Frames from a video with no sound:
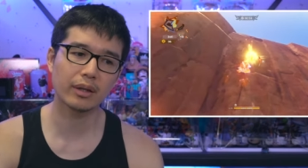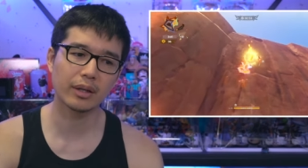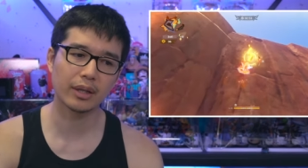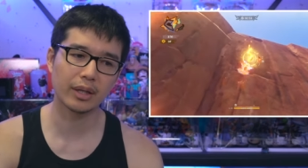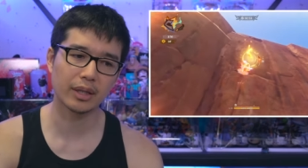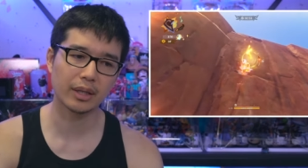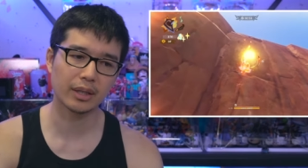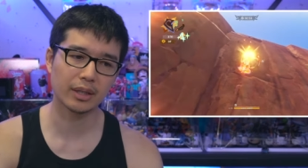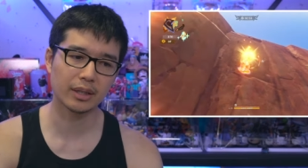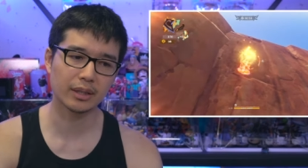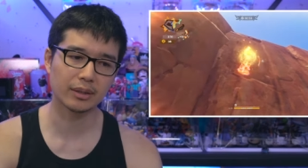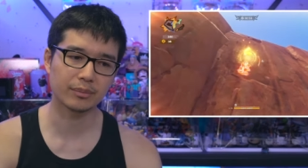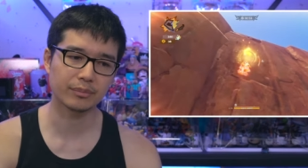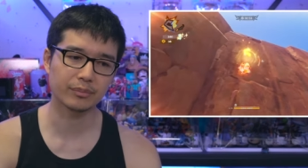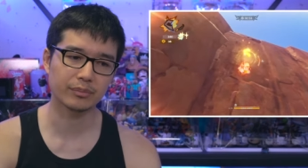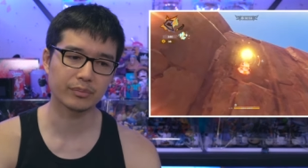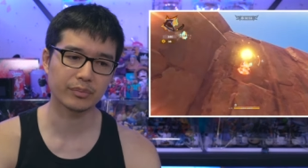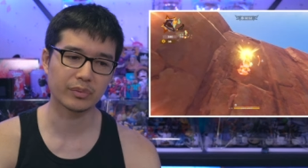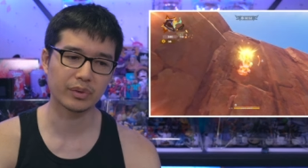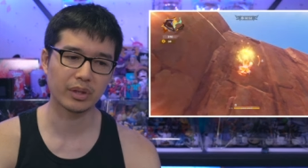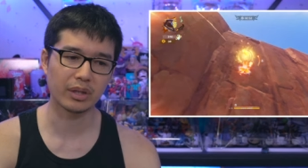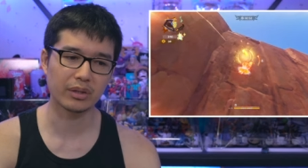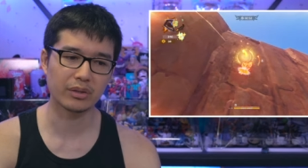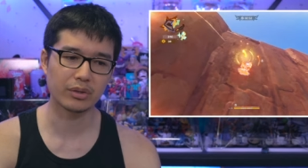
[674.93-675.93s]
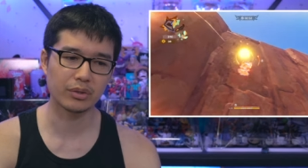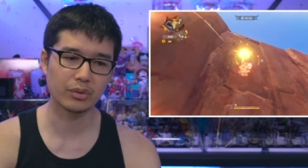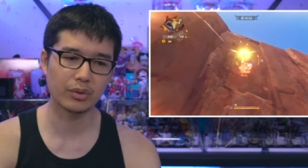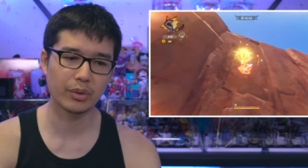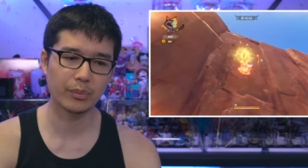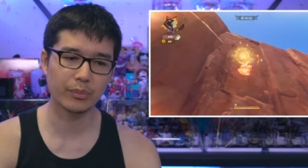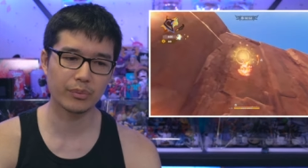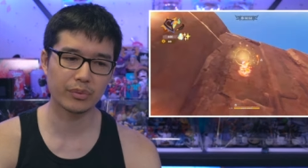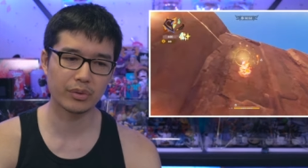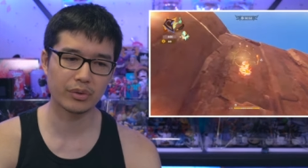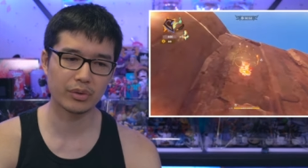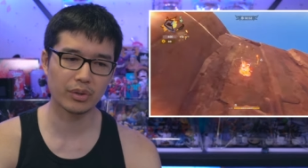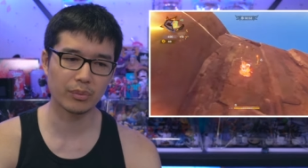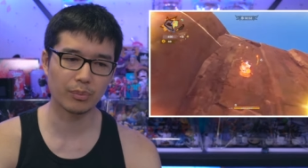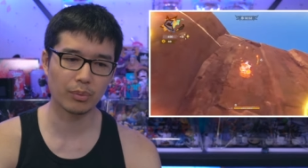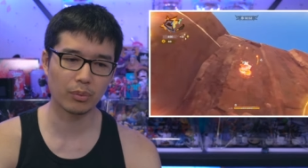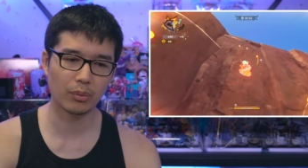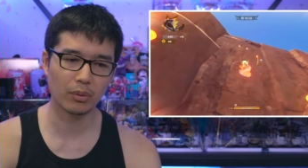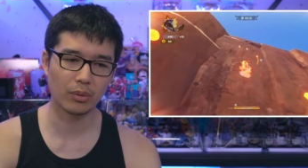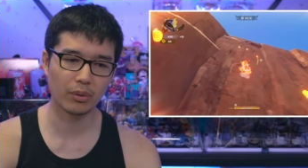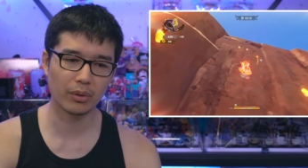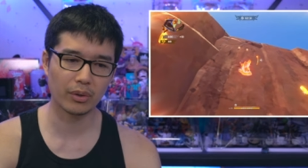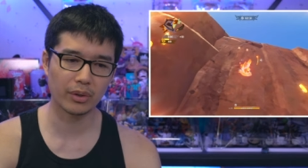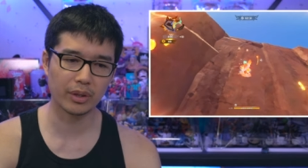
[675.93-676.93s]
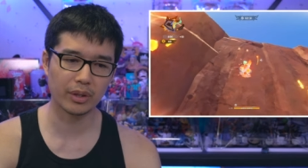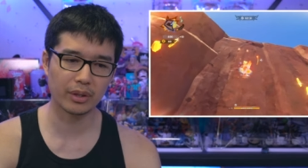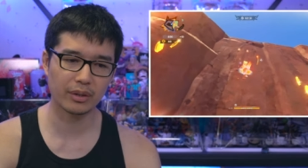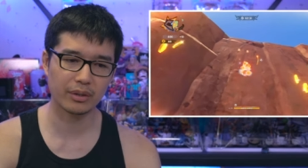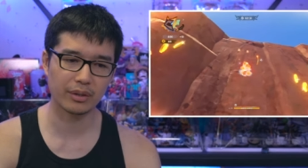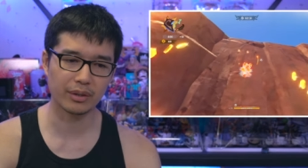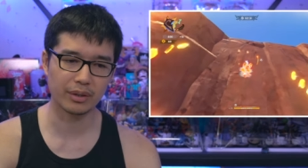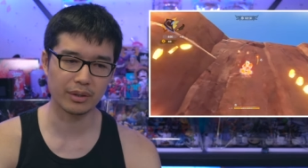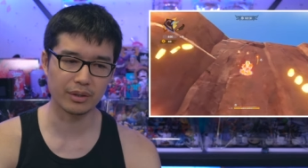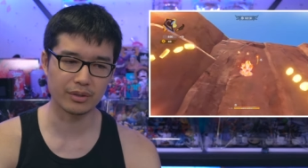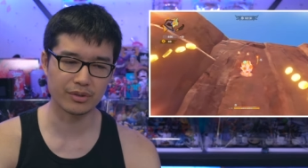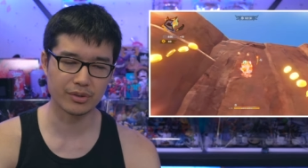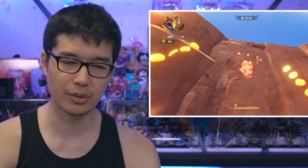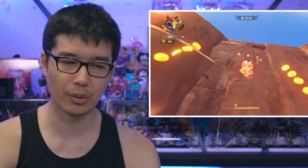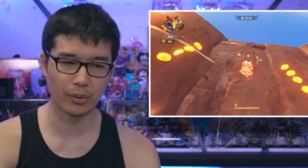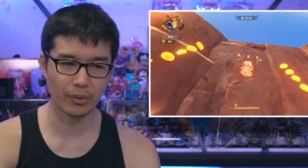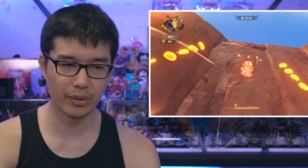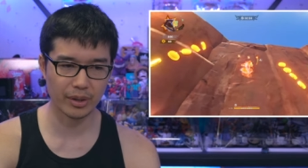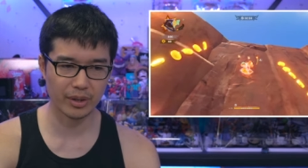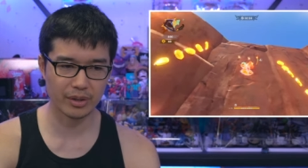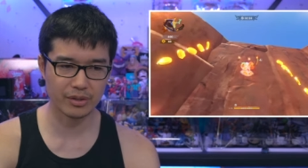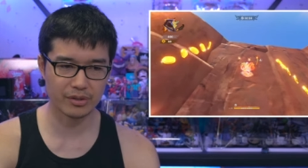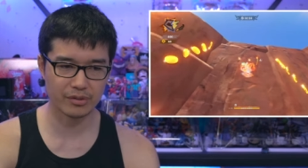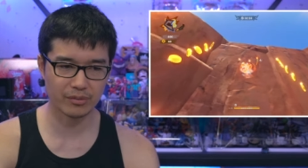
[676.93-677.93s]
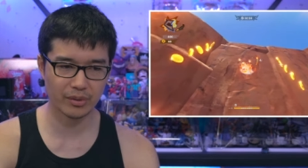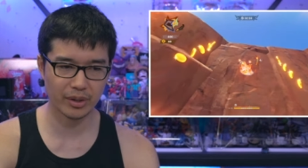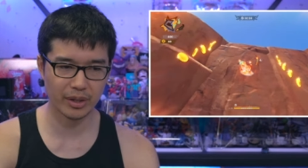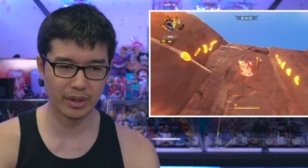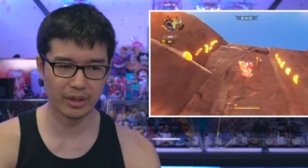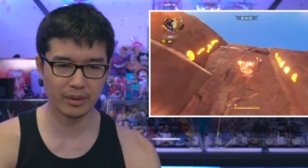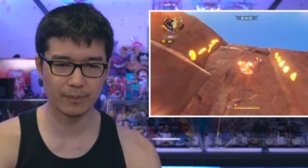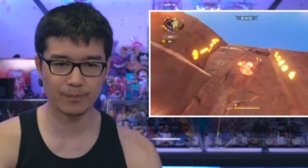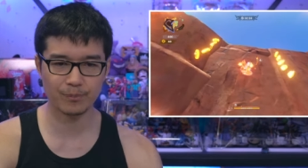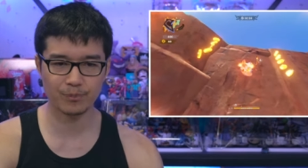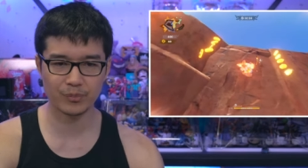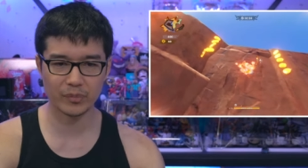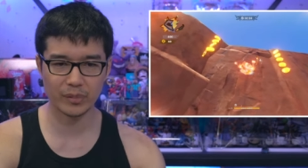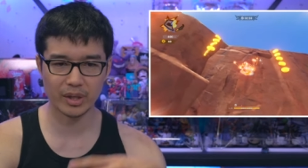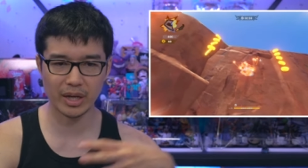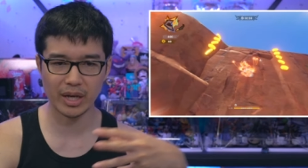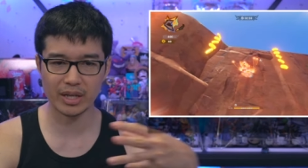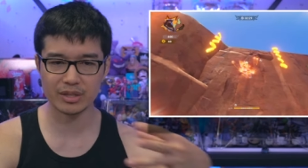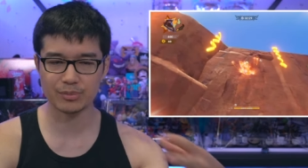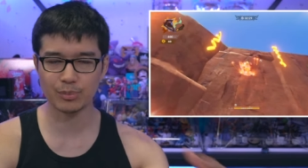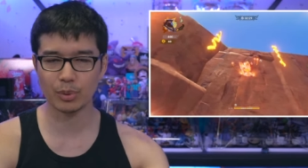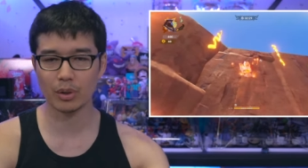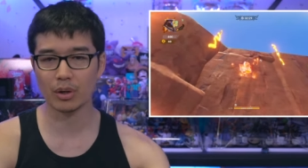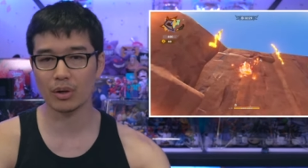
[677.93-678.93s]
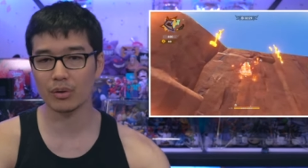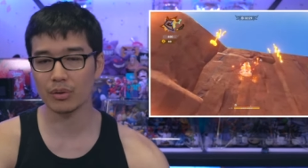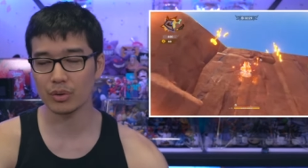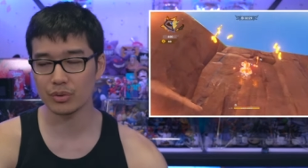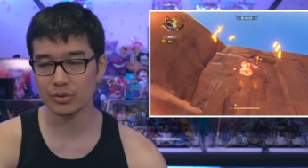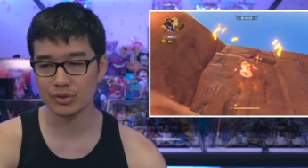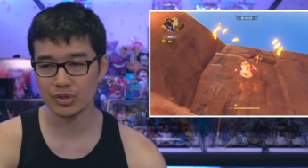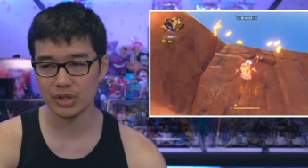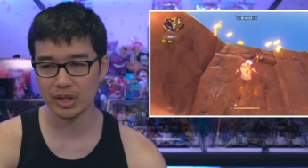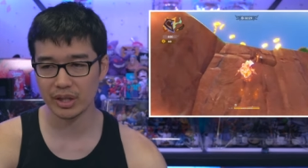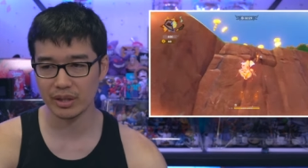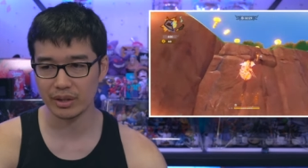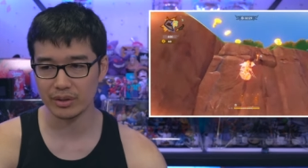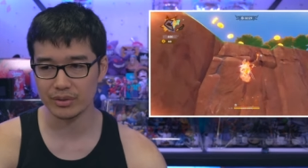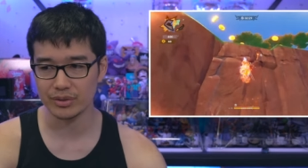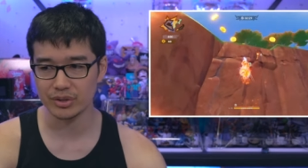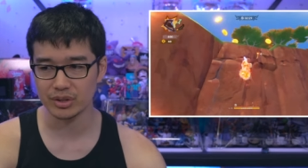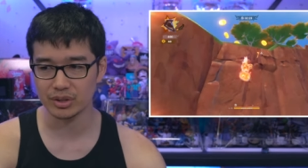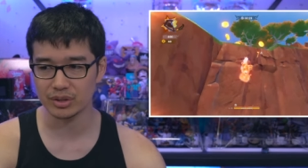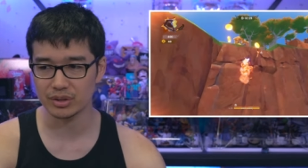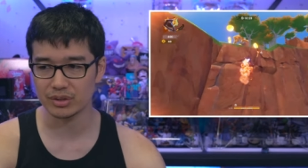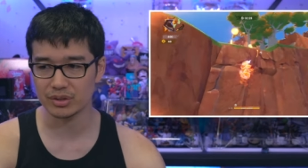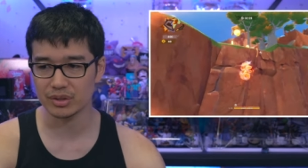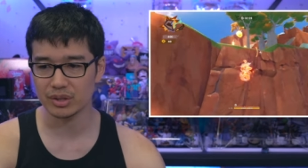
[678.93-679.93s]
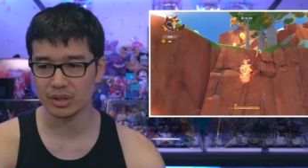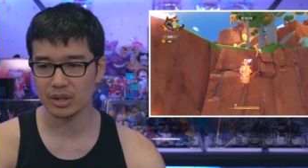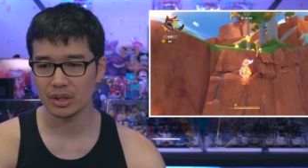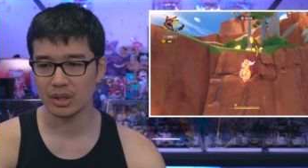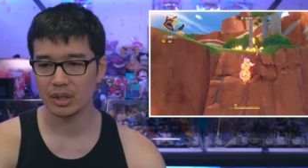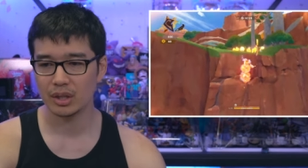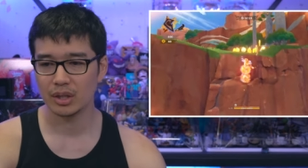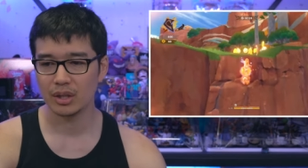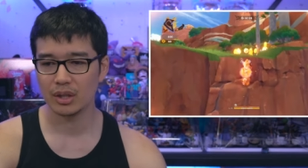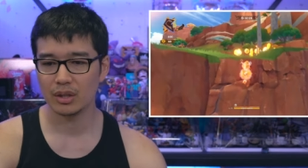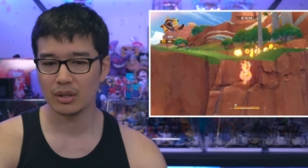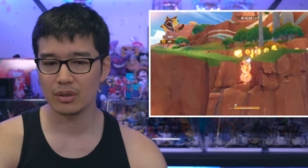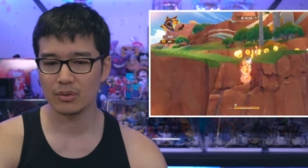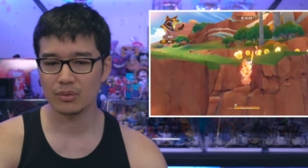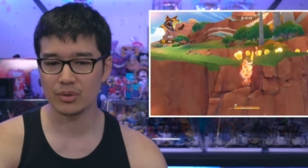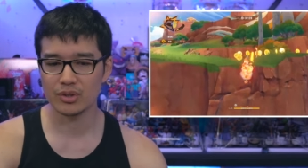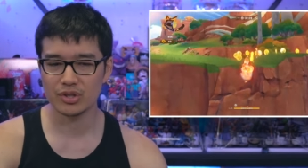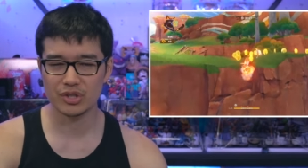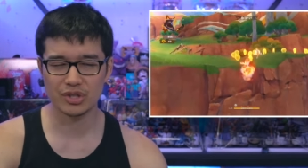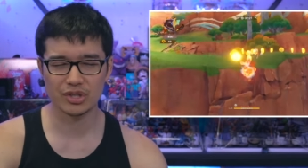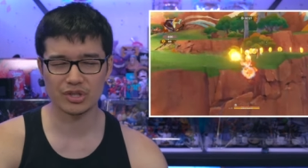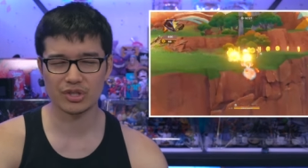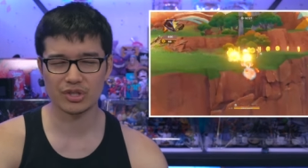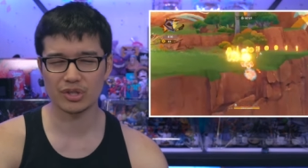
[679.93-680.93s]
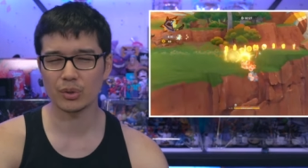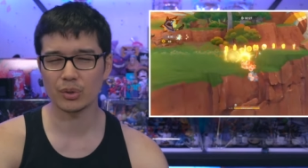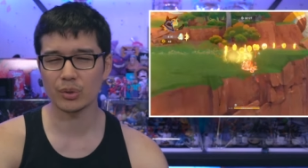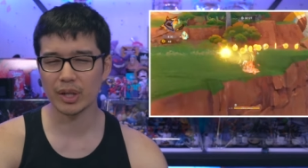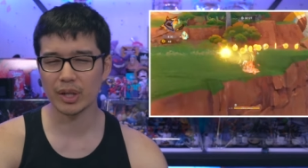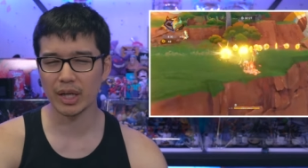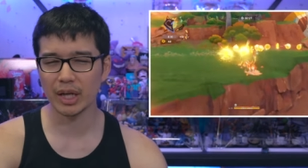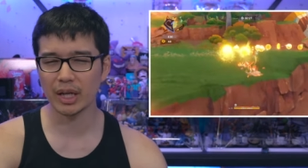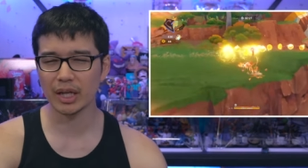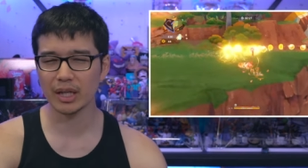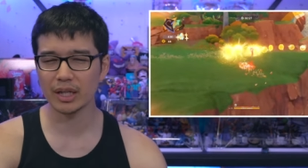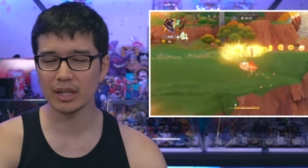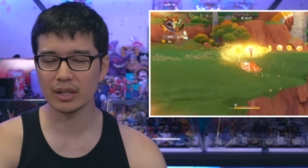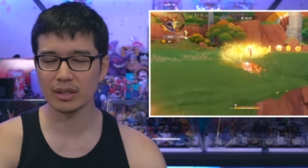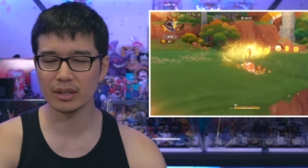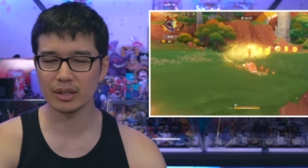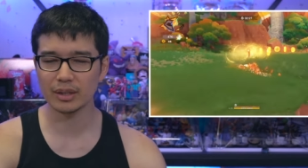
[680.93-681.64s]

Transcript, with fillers: Um, they do deploy the Saurians right as part of those challenges, which is okay.